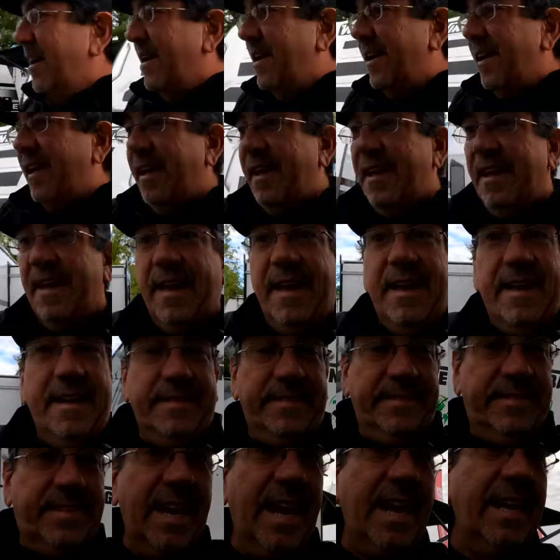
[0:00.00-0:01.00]

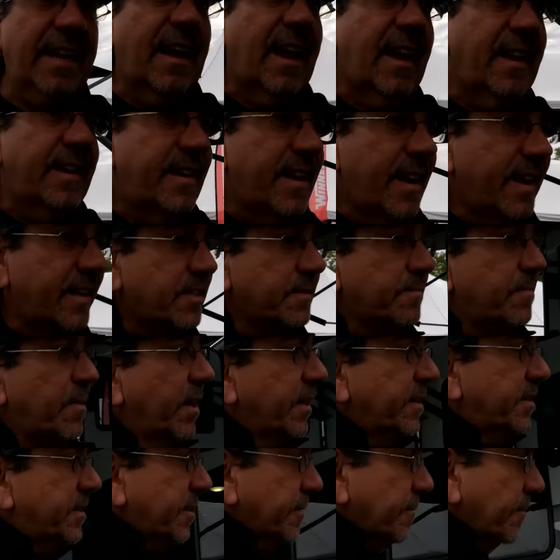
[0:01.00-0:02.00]
data yet,
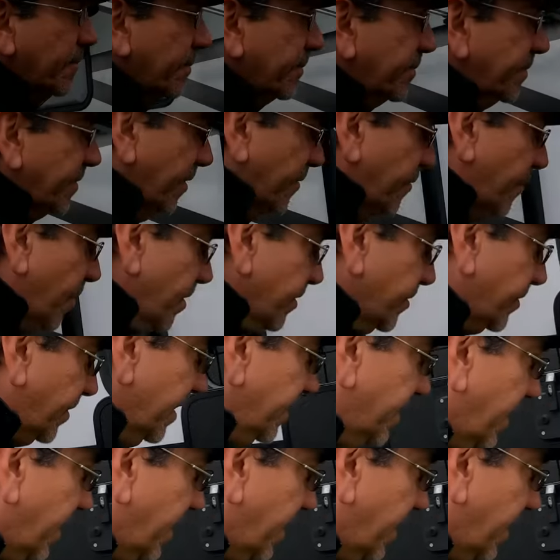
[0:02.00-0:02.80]
but the first